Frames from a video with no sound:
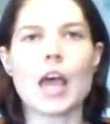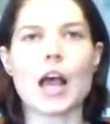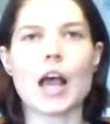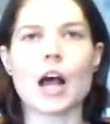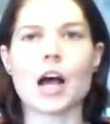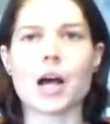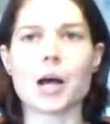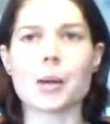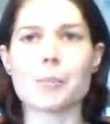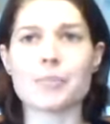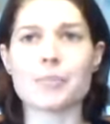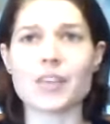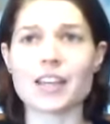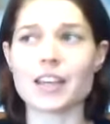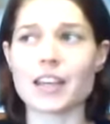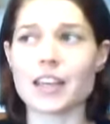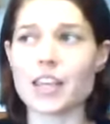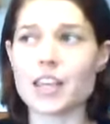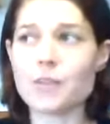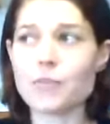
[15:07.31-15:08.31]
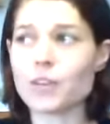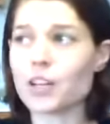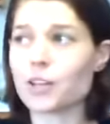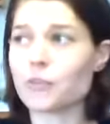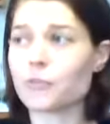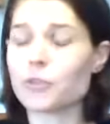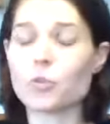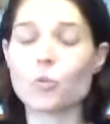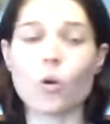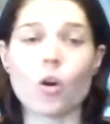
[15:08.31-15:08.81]
Um, Even
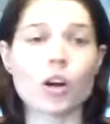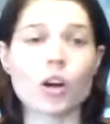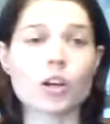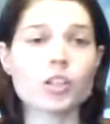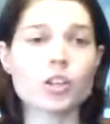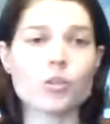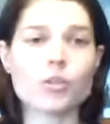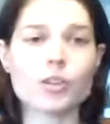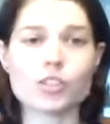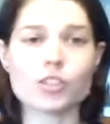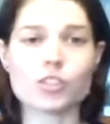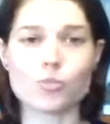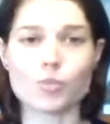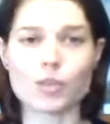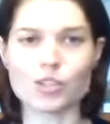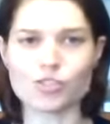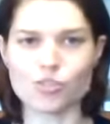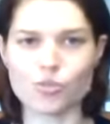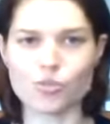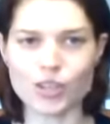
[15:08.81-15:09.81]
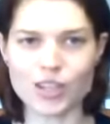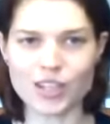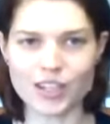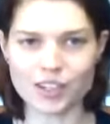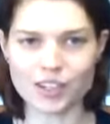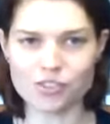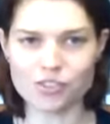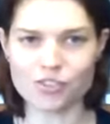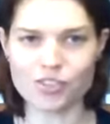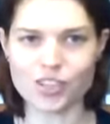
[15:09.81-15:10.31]
if you aren't going to be doing an
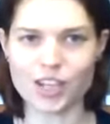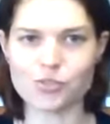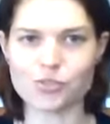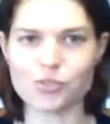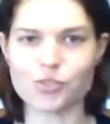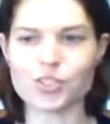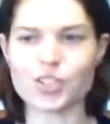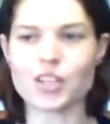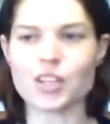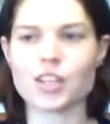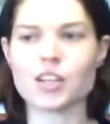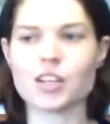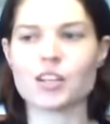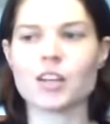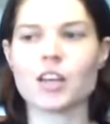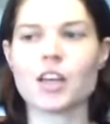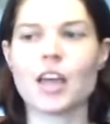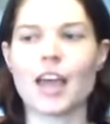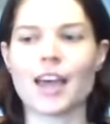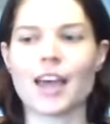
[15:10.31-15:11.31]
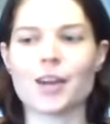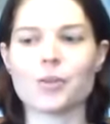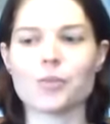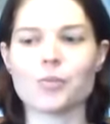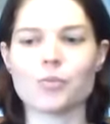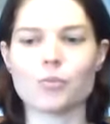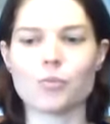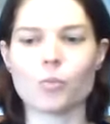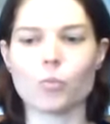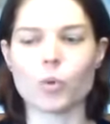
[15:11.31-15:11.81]
exercise routine,
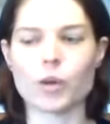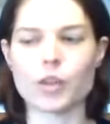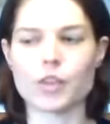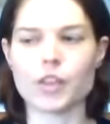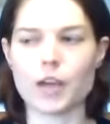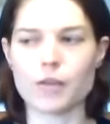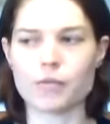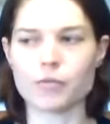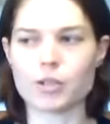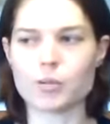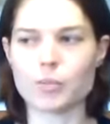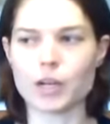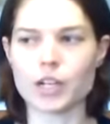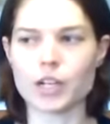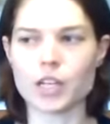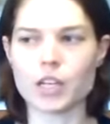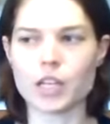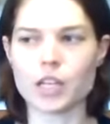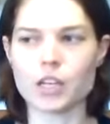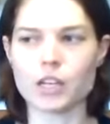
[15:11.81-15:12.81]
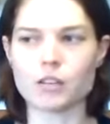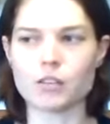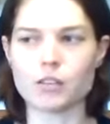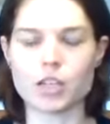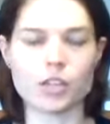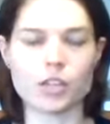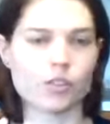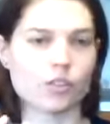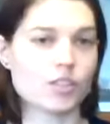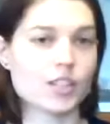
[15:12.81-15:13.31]
and with everybody
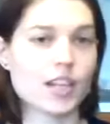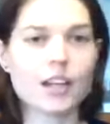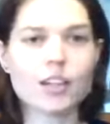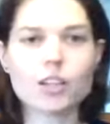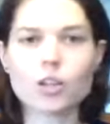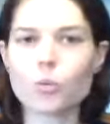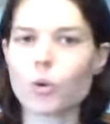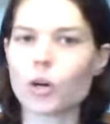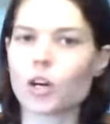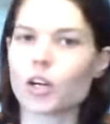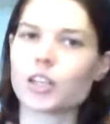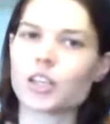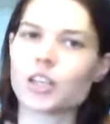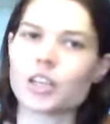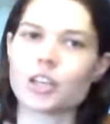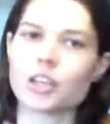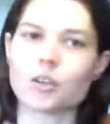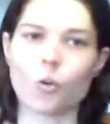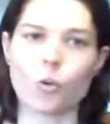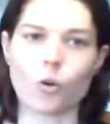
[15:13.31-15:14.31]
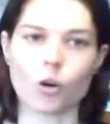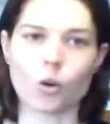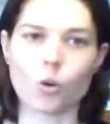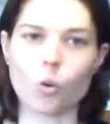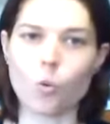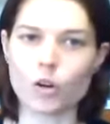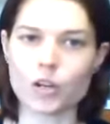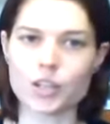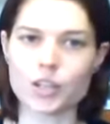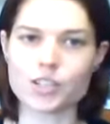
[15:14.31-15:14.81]
either teleworking or
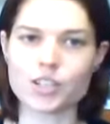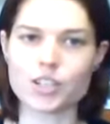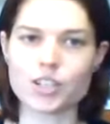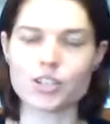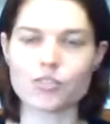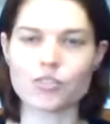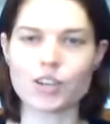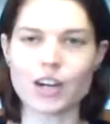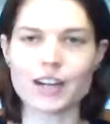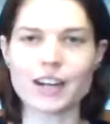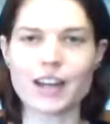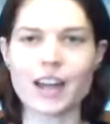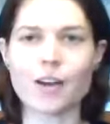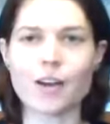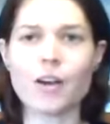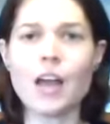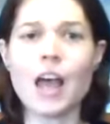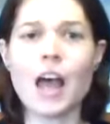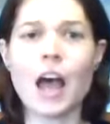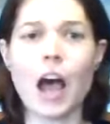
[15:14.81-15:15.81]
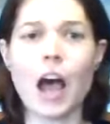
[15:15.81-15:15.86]
quarantined right now,